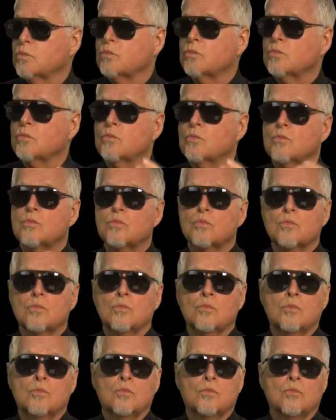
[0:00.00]

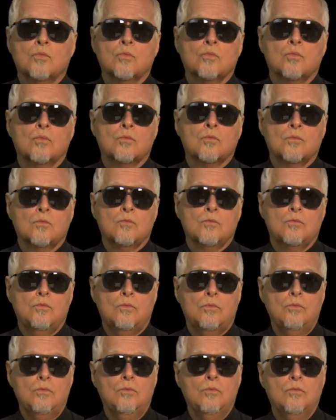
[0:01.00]

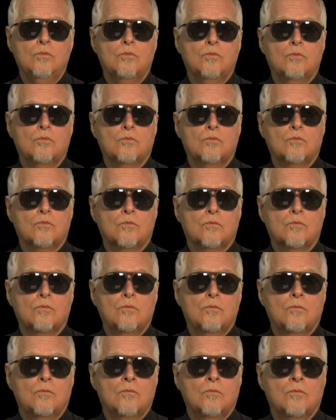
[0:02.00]

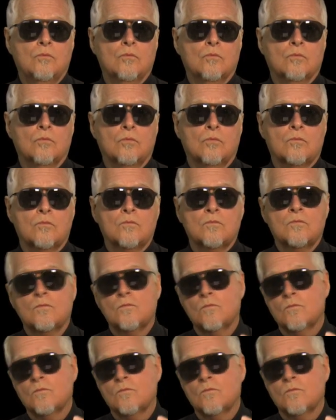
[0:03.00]
This person isn't speaking.